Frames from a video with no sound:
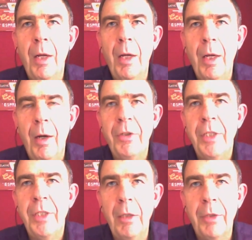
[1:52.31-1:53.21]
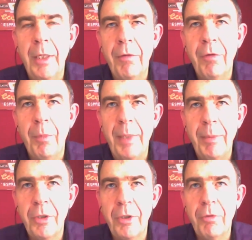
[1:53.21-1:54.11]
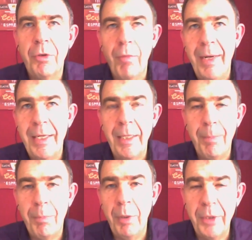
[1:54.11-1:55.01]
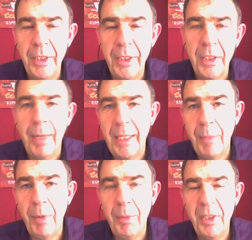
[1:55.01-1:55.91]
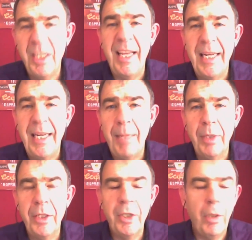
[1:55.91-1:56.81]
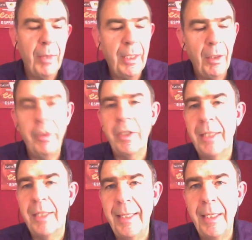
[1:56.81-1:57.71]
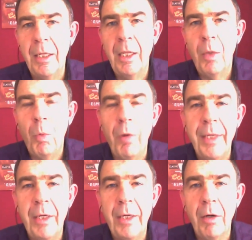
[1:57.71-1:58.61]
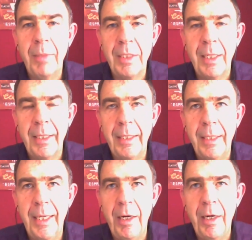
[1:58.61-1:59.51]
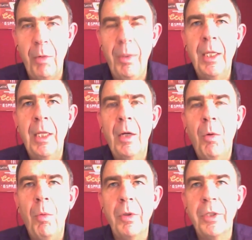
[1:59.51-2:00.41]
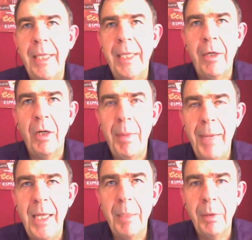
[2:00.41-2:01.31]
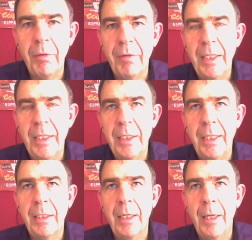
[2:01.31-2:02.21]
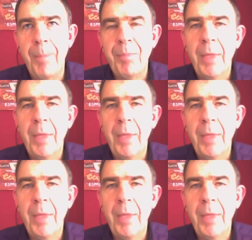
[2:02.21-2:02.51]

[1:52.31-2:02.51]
obviously, you're looking for people to rent your properties, to buy your properties. They need money. So understanding what the economy is like in that area. What's the economy made up of? Is it a